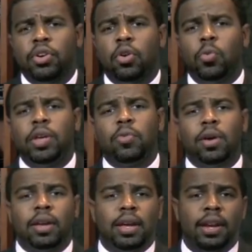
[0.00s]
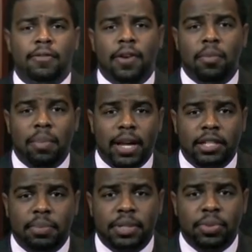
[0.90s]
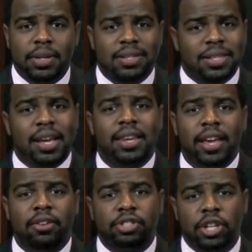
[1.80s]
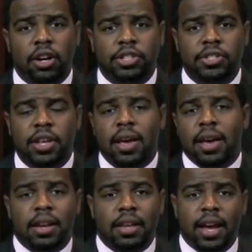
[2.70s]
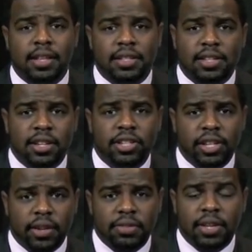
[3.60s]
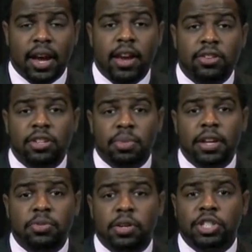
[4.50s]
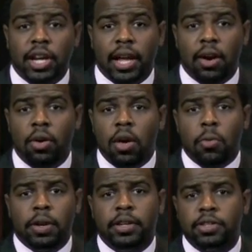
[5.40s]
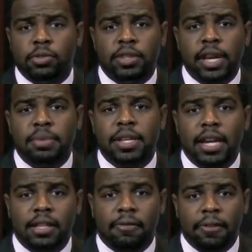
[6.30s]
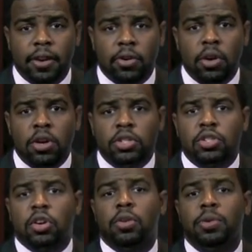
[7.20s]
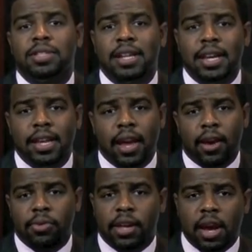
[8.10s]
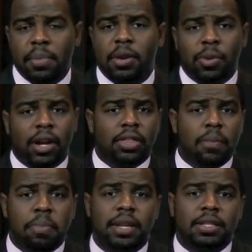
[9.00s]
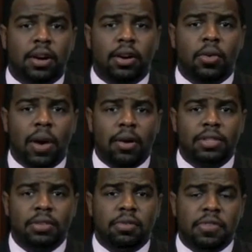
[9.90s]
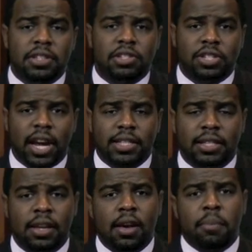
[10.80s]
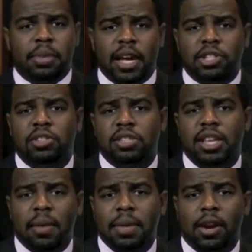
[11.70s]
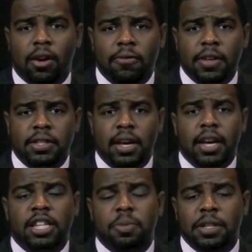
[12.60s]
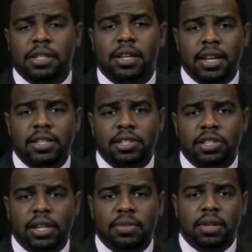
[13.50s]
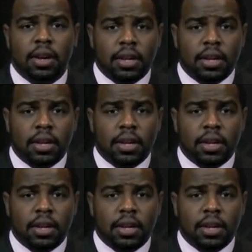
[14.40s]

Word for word: you a Week 1 NFL matchup between the San Diego Chargers and the Kansas City Chiefs. Now, here's some things you want to check out when these two teams take the field. Starting with San Diego, they come in without the big target wide receiver Vincent Jackson, but that shouldn't stop that offense, especially against the Chiefs'